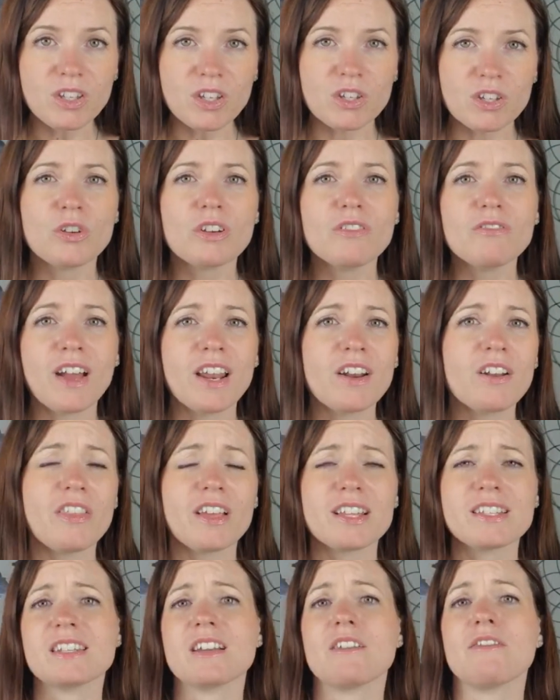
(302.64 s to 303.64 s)
You can find all
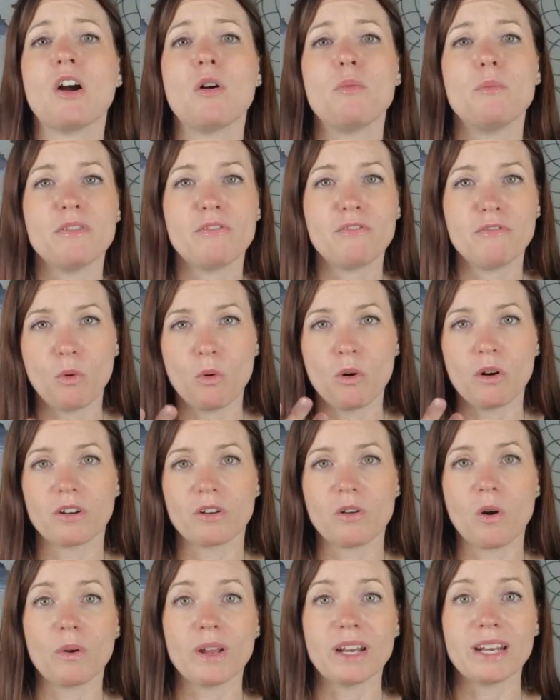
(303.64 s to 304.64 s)
that stuff out before
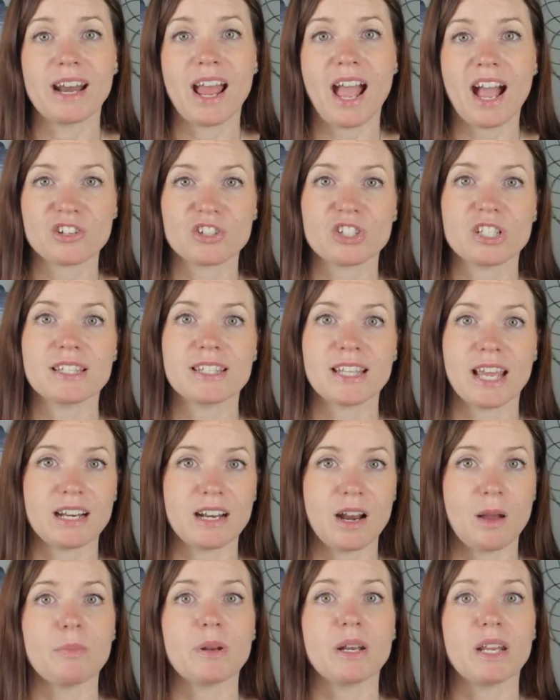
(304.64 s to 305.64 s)
going and actually
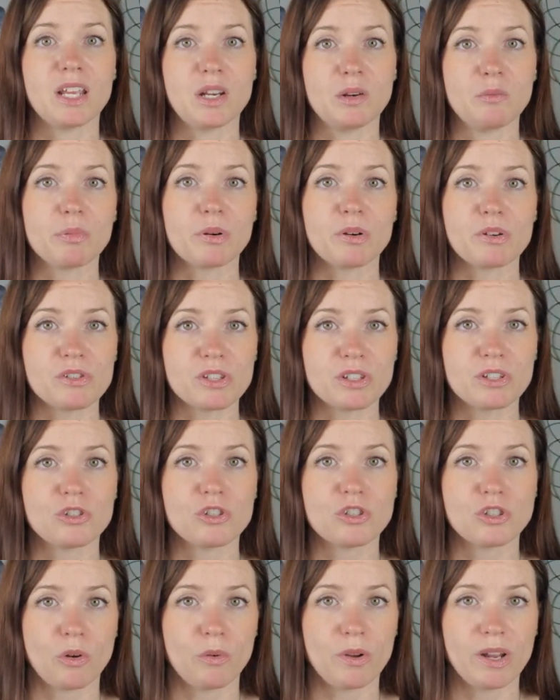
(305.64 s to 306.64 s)
setting up an in-person
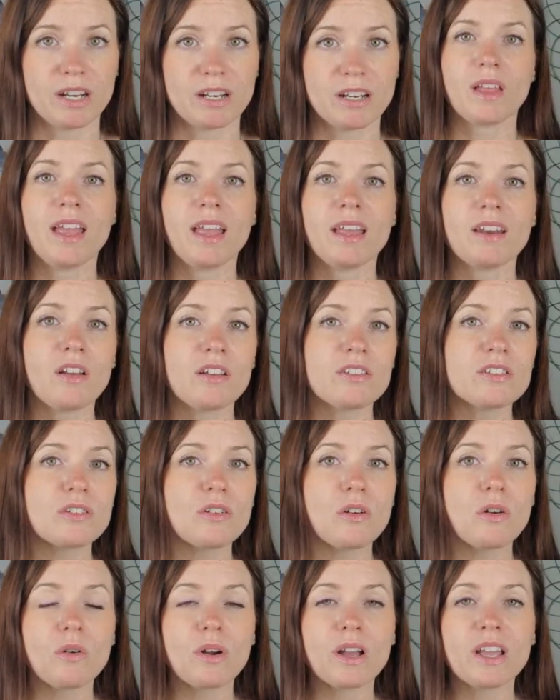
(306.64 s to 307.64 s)
showing. And
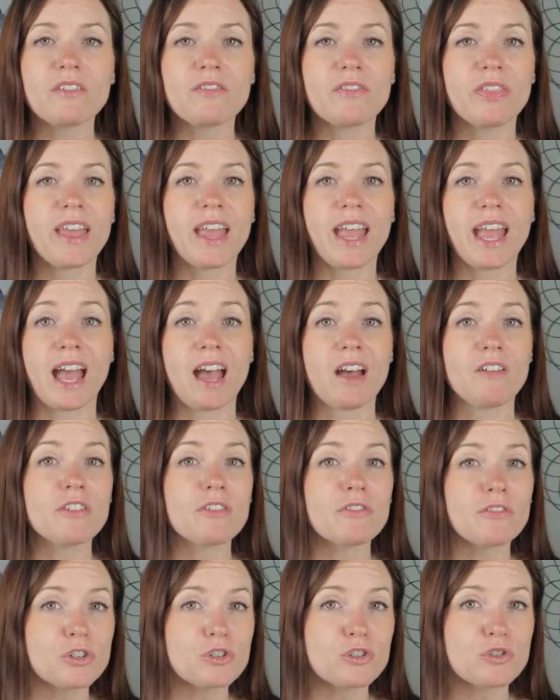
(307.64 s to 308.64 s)
also, if they have
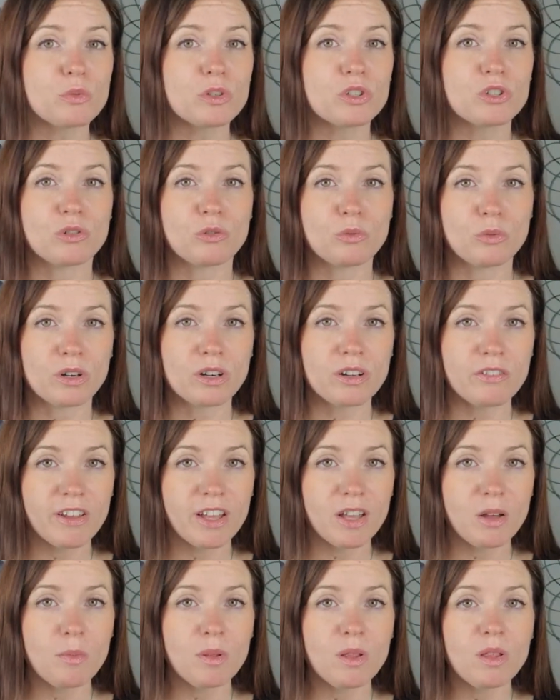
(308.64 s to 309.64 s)
a virtual tour
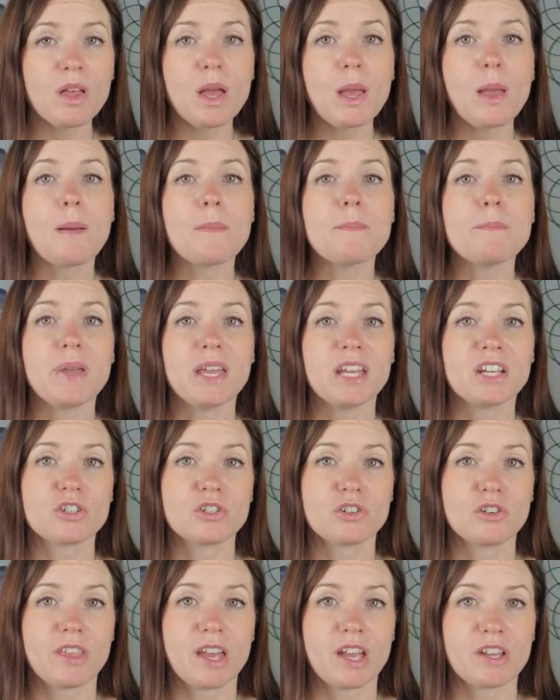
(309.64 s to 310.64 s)
available, make
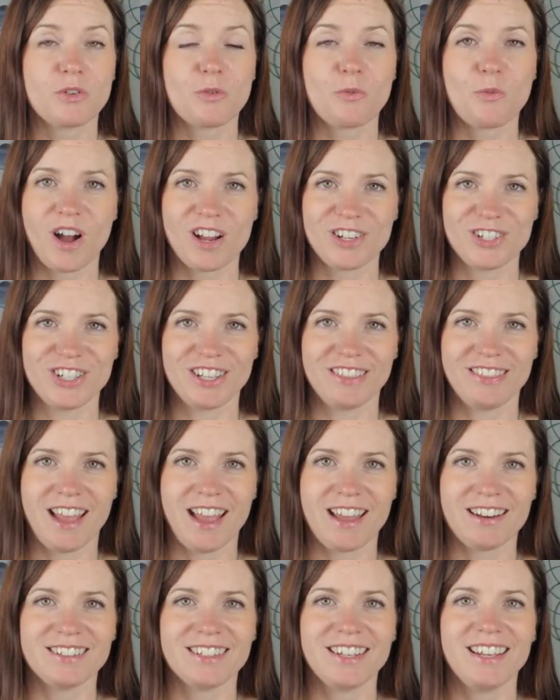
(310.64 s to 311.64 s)
sure that you're watching
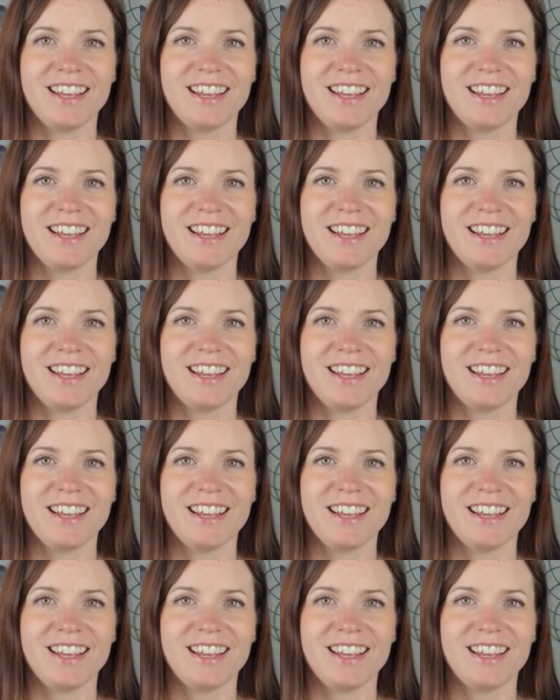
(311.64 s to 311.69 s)
that